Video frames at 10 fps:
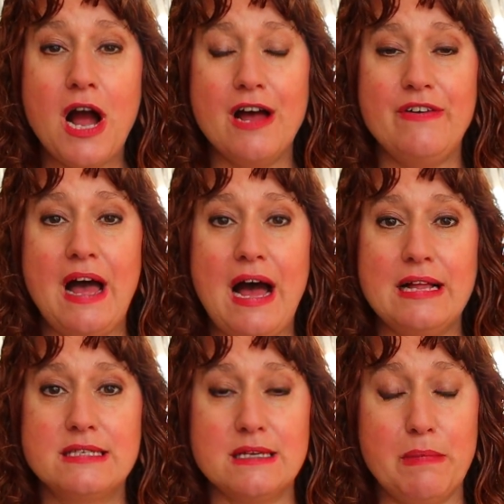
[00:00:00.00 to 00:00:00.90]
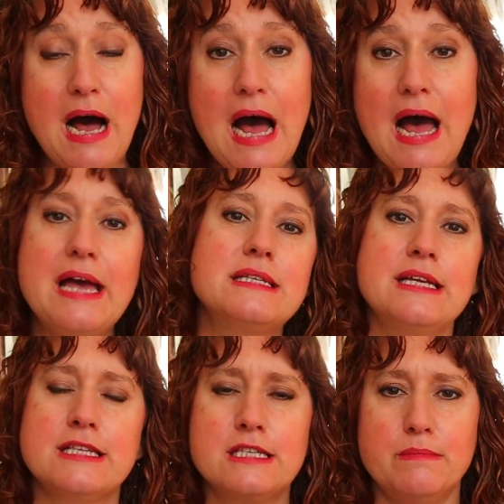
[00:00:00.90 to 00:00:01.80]
I've had some highs
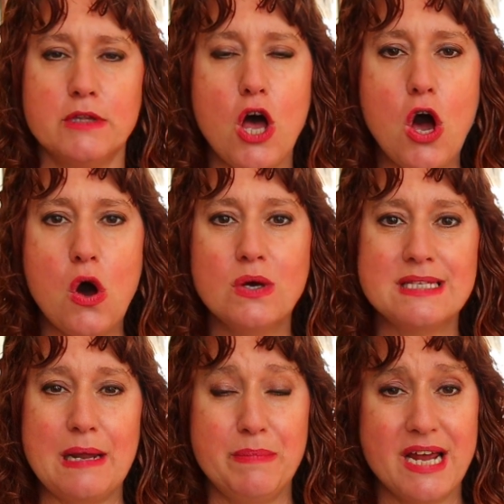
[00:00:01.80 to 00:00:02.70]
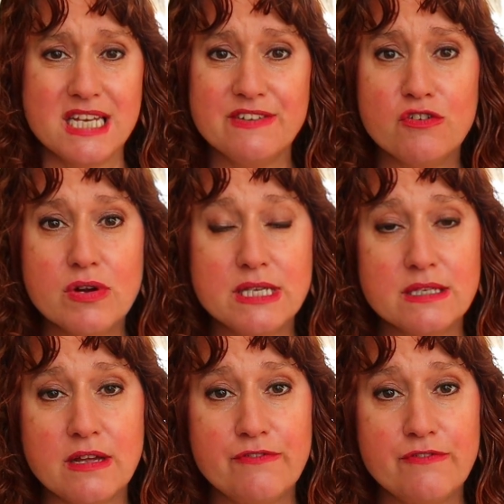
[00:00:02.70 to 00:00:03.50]
and some lows, and because of a,